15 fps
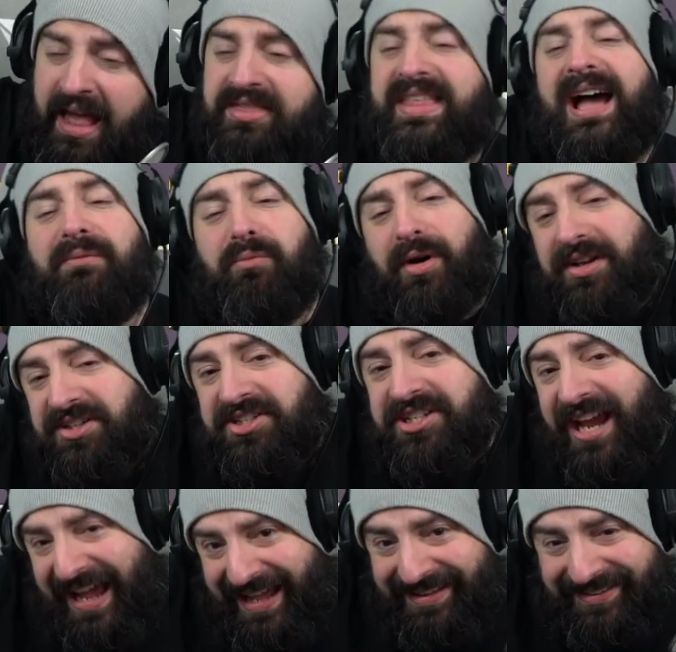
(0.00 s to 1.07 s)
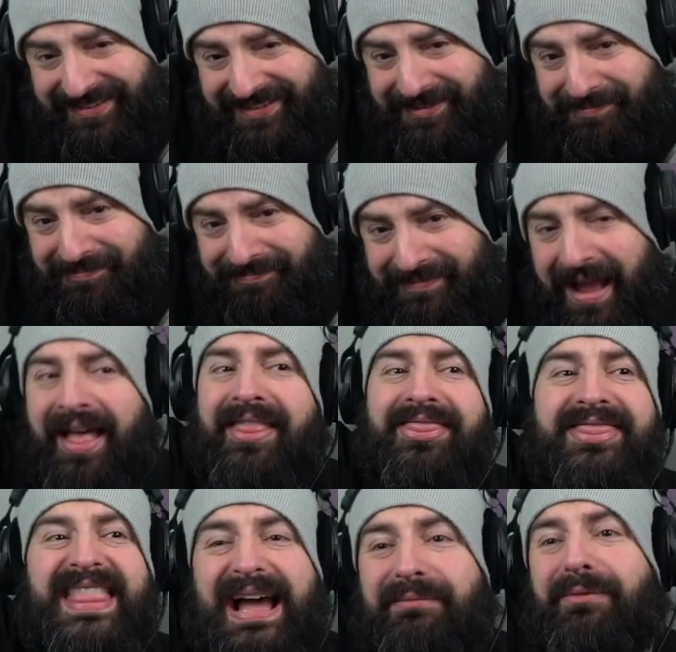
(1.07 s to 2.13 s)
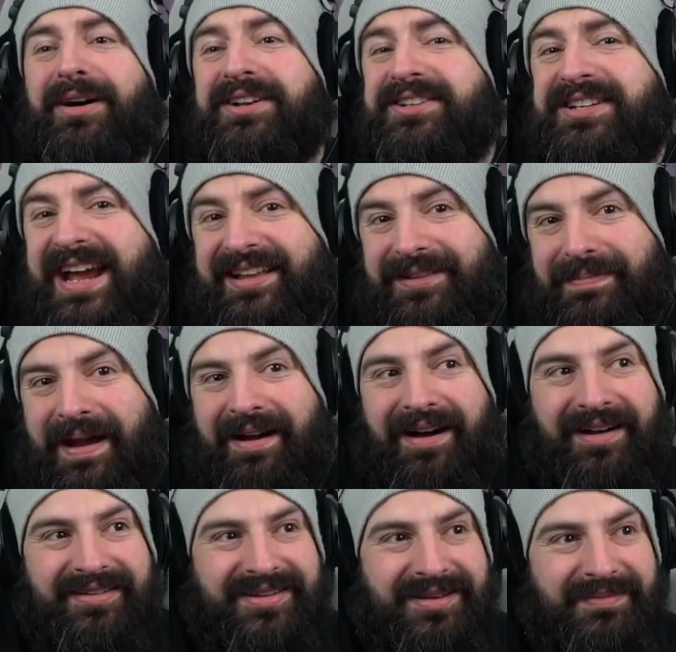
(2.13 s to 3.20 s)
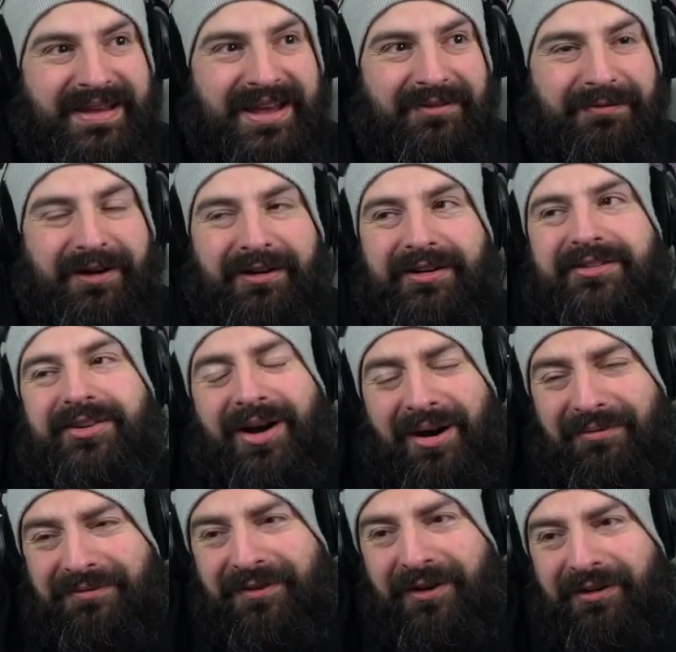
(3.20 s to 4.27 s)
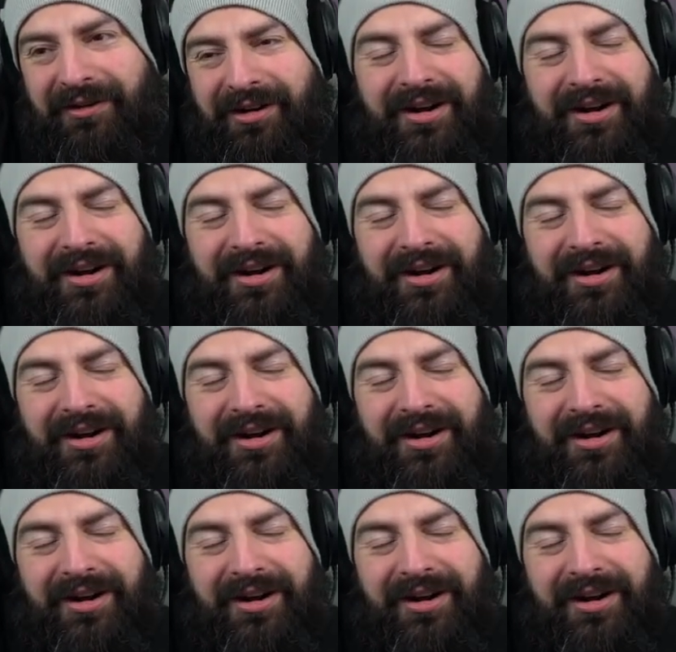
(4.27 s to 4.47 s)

That one chest, that one chest about asking me if we're a top floor